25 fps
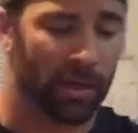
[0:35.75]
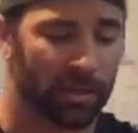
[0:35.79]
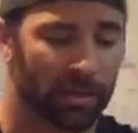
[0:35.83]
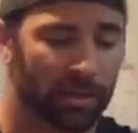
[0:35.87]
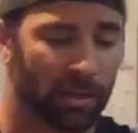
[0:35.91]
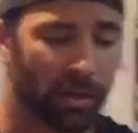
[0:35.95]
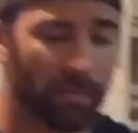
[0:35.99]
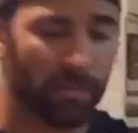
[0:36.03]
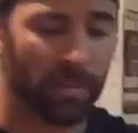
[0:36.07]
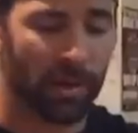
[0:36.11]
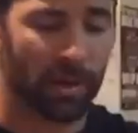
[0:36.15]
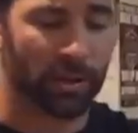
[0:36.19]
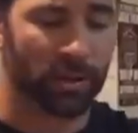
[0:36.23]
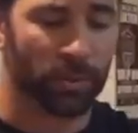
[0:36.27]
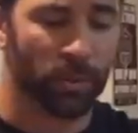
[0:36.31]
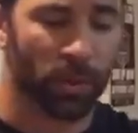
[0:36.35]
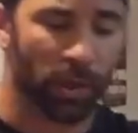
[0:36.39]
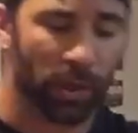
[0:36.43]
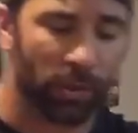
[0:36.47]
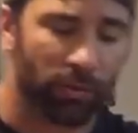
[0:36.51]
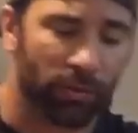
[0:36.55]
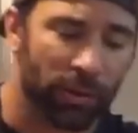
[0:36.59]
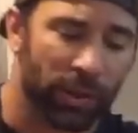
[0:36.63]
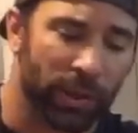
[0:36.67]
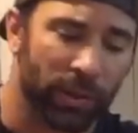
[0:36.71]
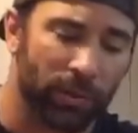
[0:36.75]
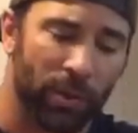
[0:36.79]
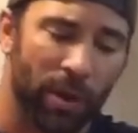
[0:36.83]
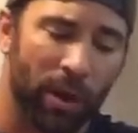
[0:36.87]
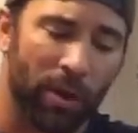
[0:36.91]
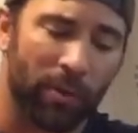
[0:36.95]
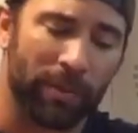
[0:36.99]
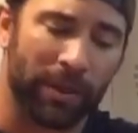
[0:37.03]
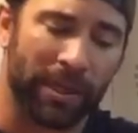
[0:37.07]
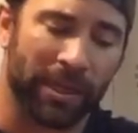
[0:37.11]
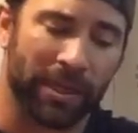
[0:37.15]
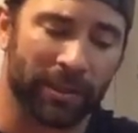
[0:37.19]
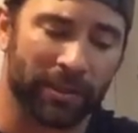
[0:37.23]
Dumbbells work really
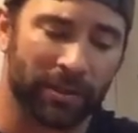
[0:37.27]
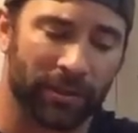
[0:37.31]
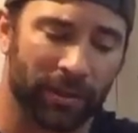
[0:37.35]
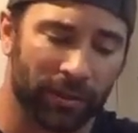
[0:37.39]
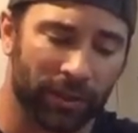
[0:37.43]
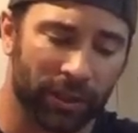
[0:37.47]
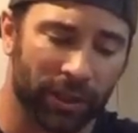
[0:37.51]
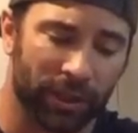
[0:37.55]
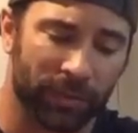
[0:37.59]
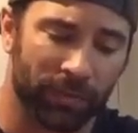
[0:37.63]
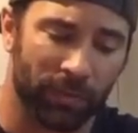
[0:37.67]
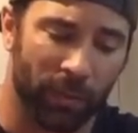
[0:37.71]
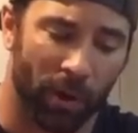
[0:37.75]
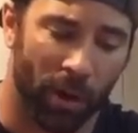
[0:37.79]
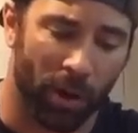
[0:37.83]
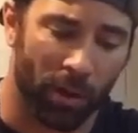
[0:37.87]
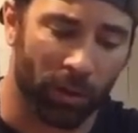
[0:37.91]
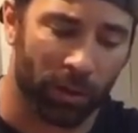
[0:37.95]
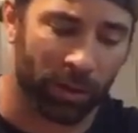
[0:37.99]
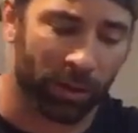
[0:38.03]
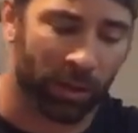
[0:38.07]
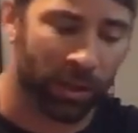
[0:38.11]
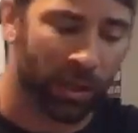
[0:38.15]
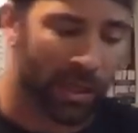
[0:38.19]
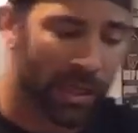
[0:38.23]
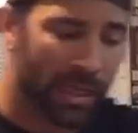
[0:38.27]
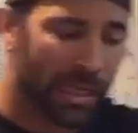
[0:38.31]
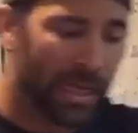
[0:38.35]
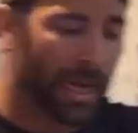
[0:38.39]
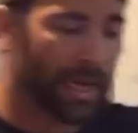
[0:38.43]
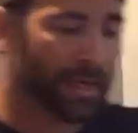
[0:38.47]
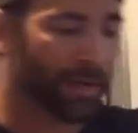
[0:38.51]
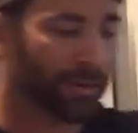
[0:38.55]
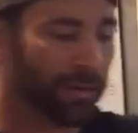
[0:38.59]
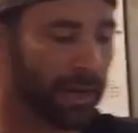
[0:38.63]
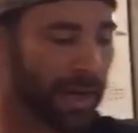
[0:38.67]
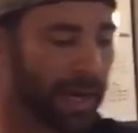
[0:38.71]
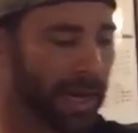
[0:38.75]
well because they're smaller
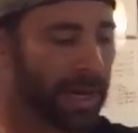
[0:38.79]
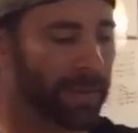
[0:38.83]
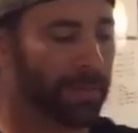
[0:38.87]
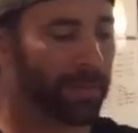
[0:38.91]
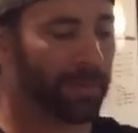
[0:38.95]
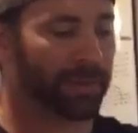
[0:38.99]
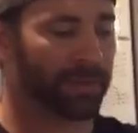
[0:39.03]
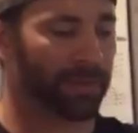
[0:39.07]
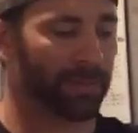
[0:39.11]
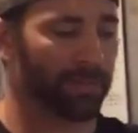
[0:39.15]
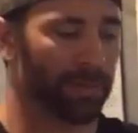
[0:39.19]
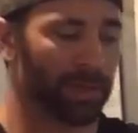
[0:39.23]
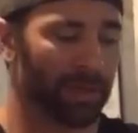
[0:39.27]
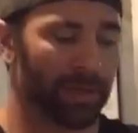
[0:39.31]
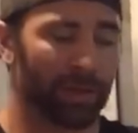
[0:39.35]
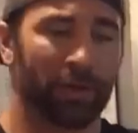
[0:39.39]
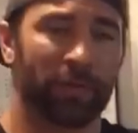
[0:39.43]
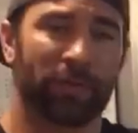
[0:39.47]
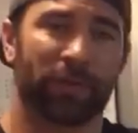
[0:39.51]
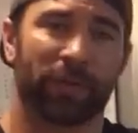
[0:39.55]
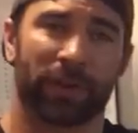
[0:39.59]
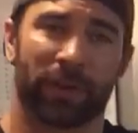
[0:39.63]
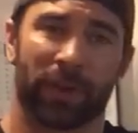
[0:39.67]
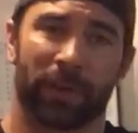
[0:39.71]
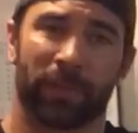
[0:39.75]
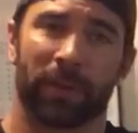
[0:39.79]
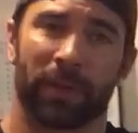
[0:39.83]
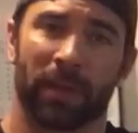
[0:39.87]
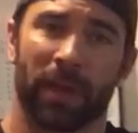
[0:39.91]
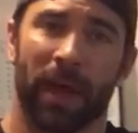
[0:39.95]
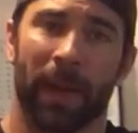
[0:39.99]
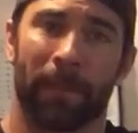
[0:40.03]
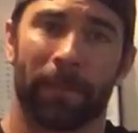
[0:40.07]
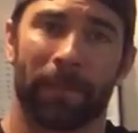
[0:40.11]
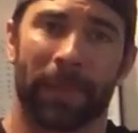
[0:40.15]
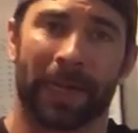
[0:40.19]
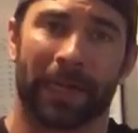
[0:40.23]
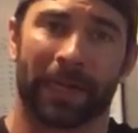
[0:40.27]
and you're able to maneuver them a
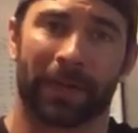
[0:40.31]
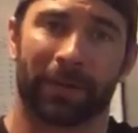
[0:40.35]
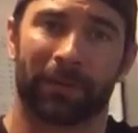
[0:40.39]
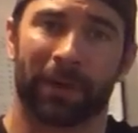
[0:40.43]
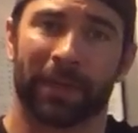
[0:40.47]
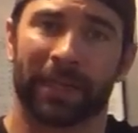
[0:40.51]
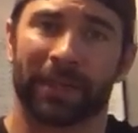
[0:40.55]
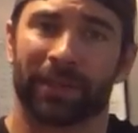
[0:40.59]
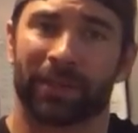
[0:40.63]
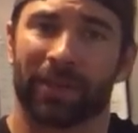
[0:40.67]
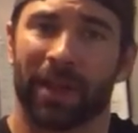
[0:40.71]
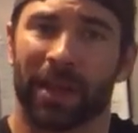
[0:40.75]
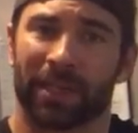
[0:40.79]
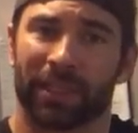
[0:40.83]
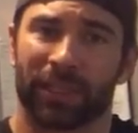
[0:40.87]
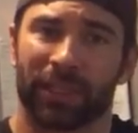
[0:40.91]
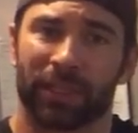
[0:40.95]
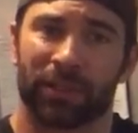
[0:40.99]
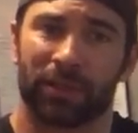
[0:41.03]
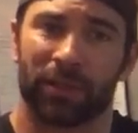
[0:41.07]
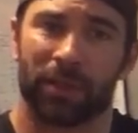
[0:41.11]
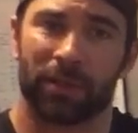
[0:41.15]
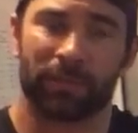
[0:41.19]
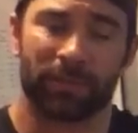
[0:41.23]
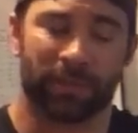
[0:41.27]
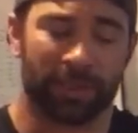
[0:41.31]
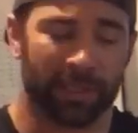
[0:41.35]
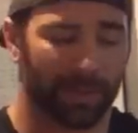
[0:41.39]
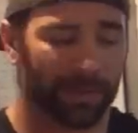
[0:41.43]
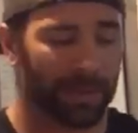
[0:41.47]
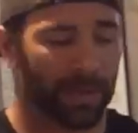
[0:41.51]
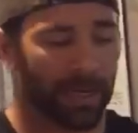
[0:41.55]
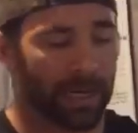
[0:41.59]
lot better, right? They're not as clumsy.